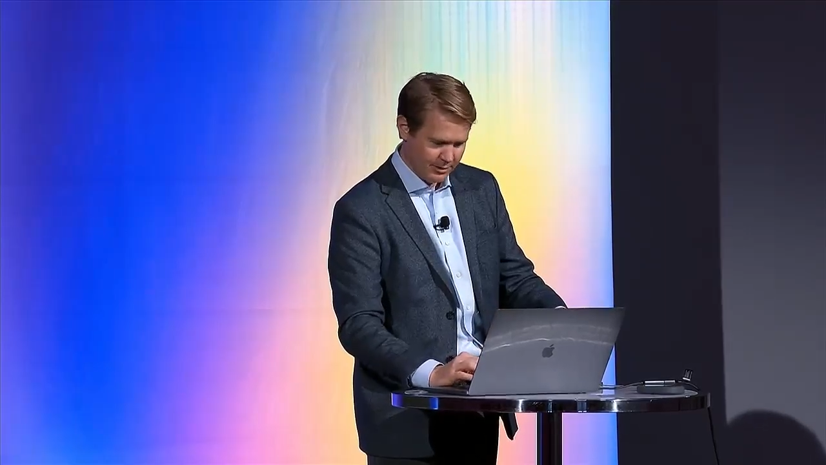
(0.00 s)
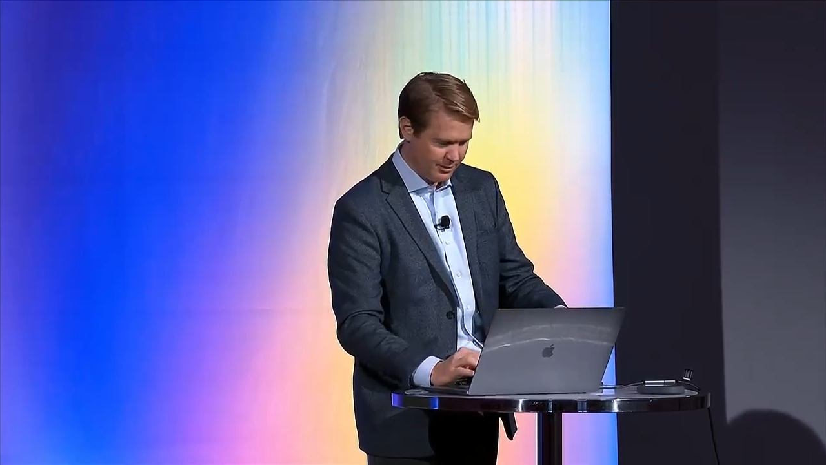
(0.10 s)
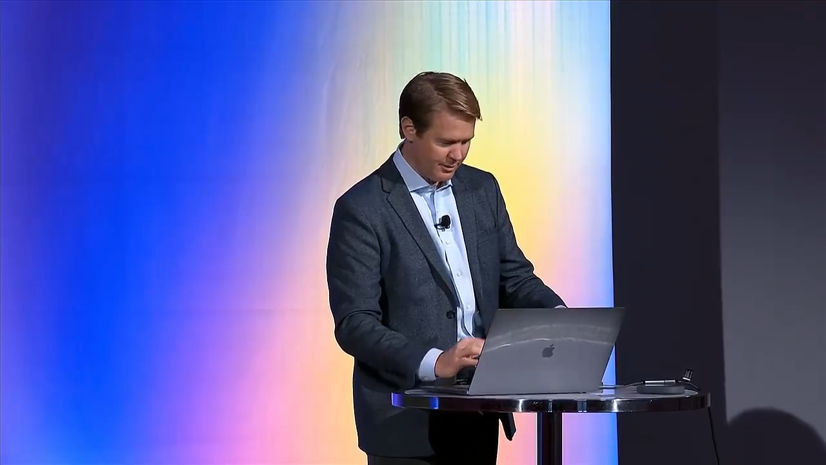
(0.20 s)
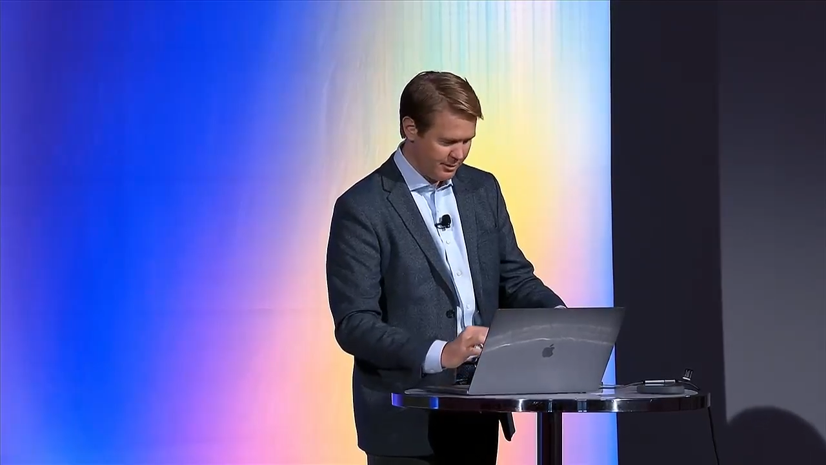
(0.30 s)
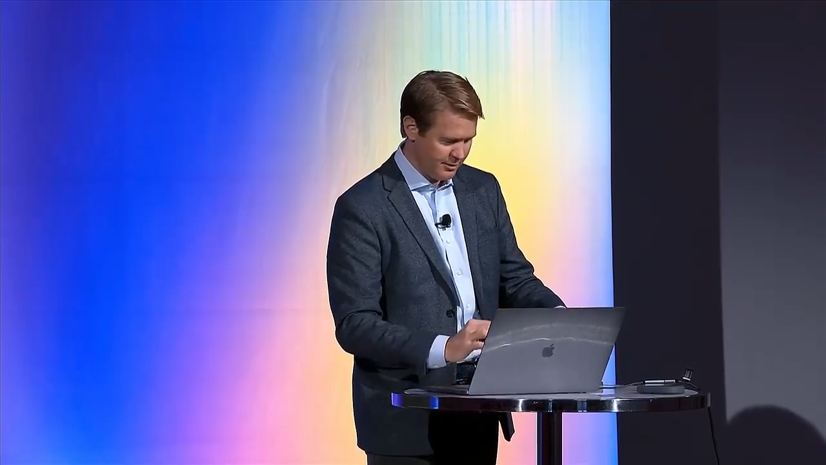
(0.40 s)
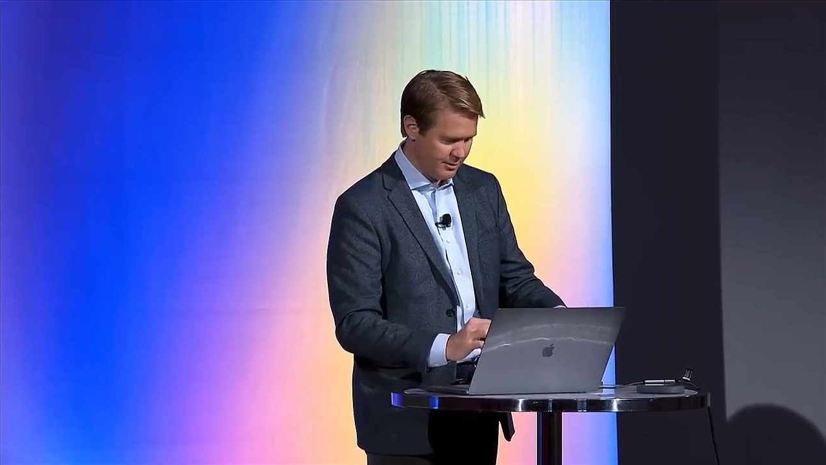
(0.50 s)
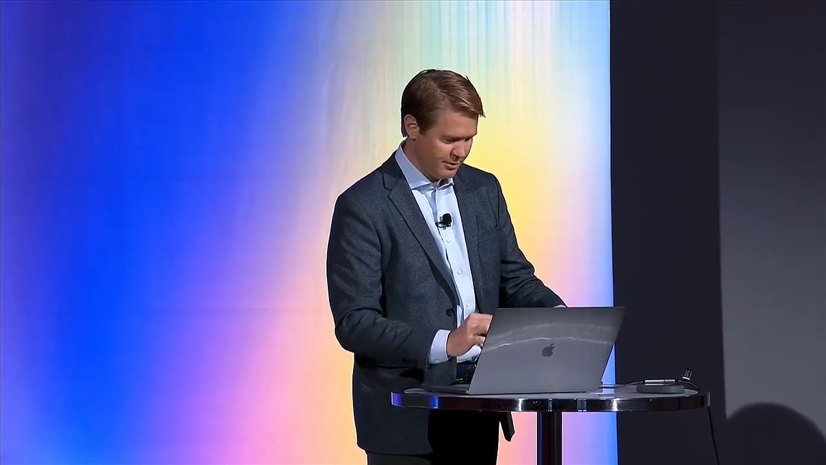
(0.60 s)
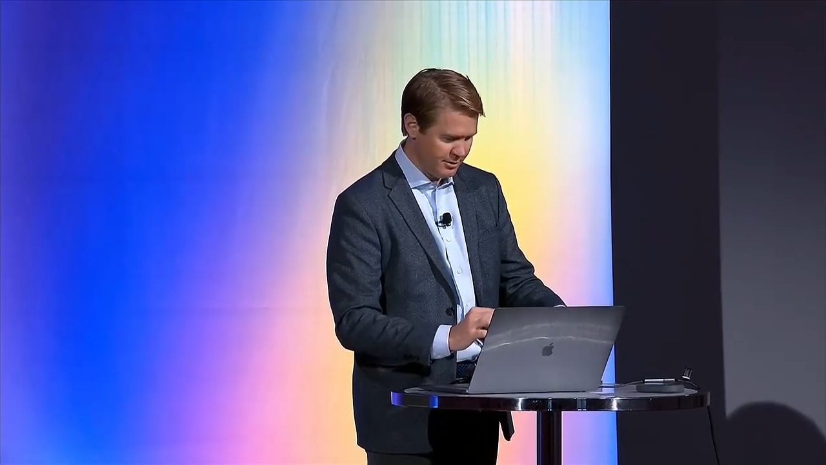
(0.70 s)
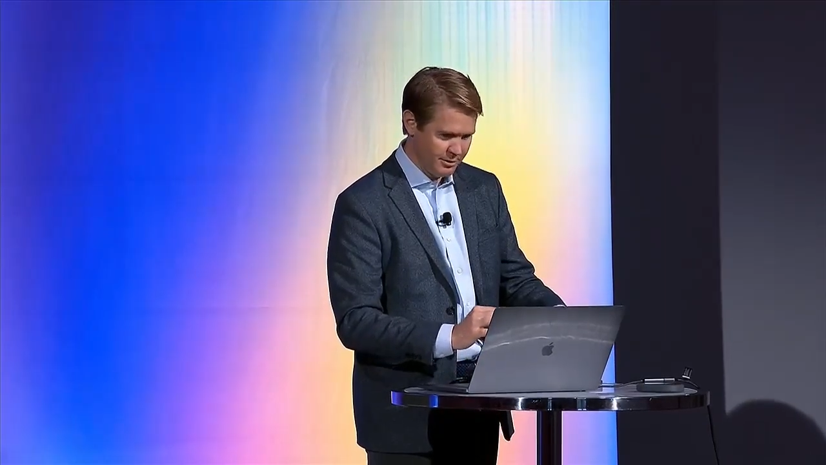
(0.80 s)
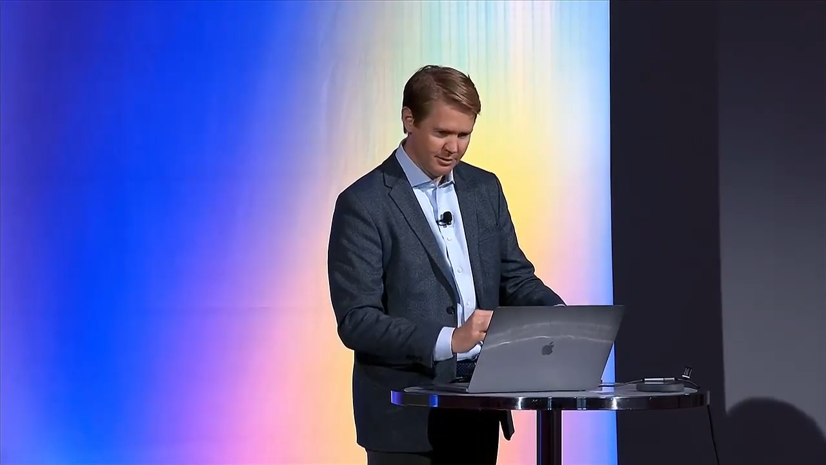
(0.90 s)

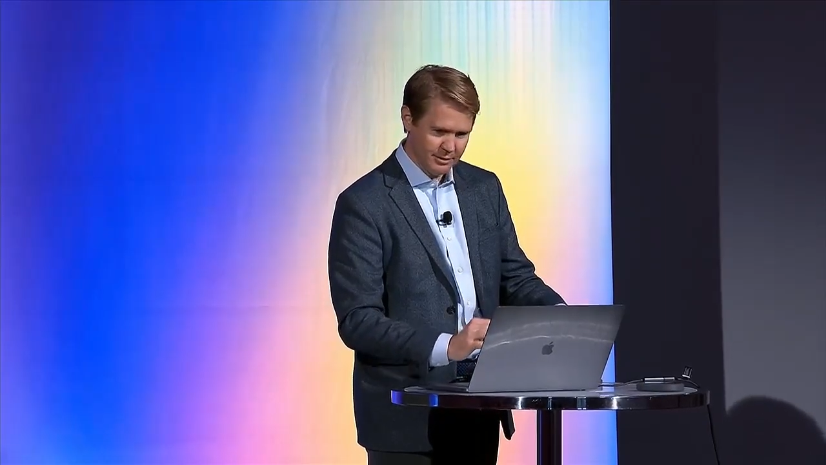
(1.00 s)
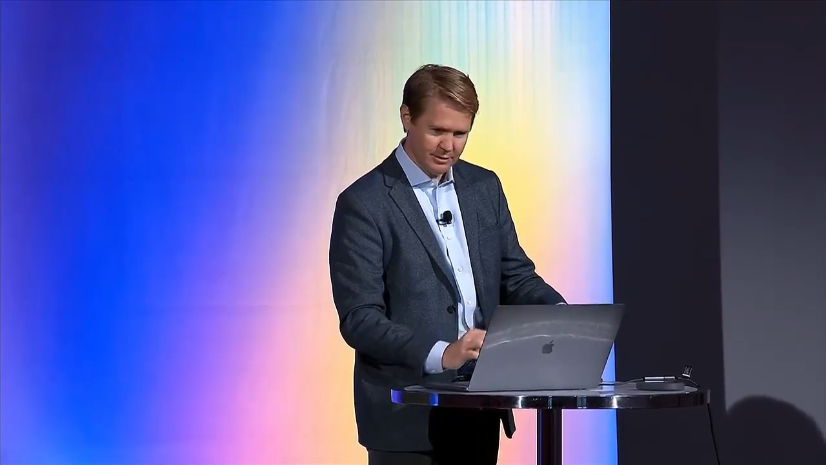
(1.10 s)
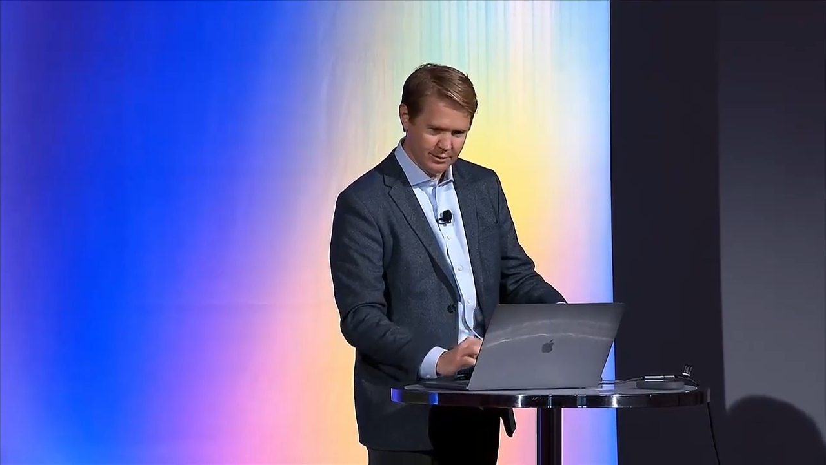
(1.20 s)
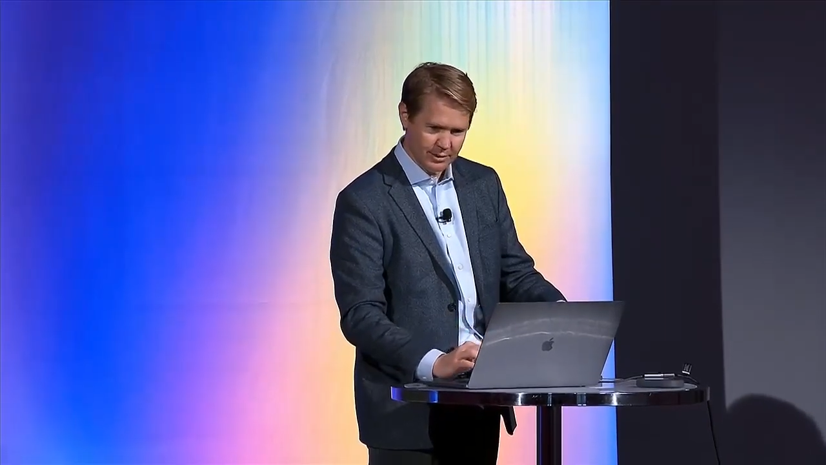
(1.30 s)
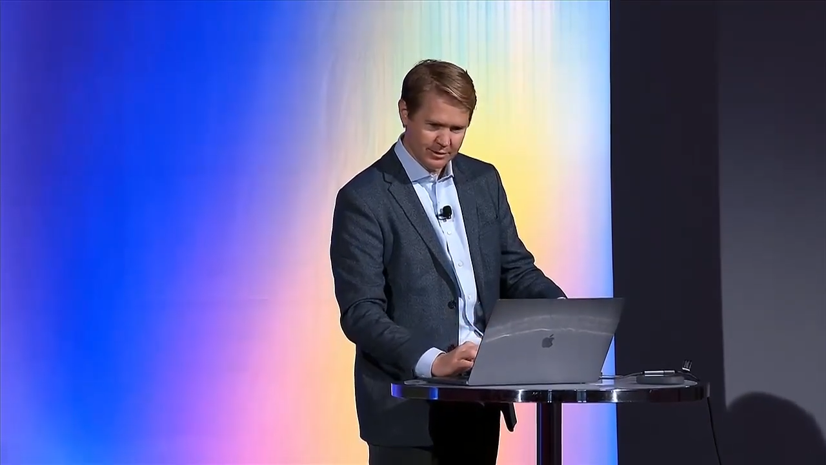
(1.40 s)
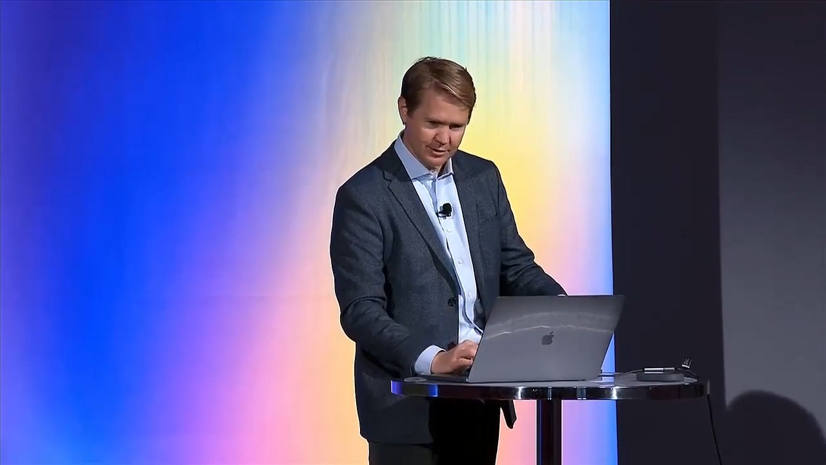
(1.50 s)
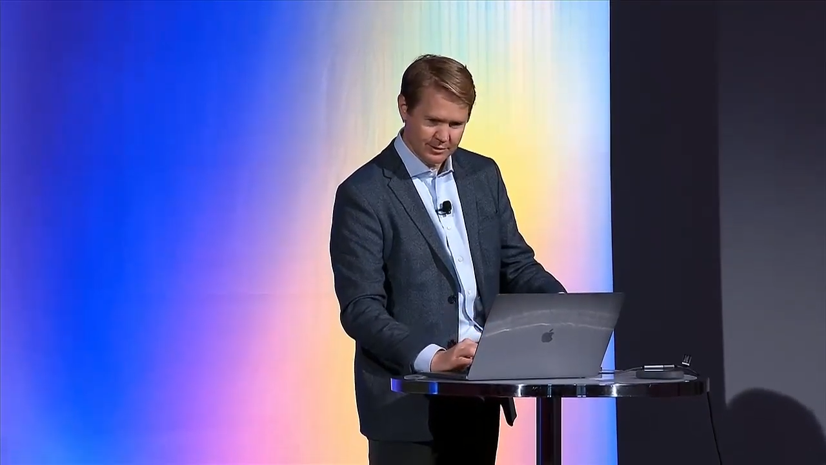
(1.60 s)
And I should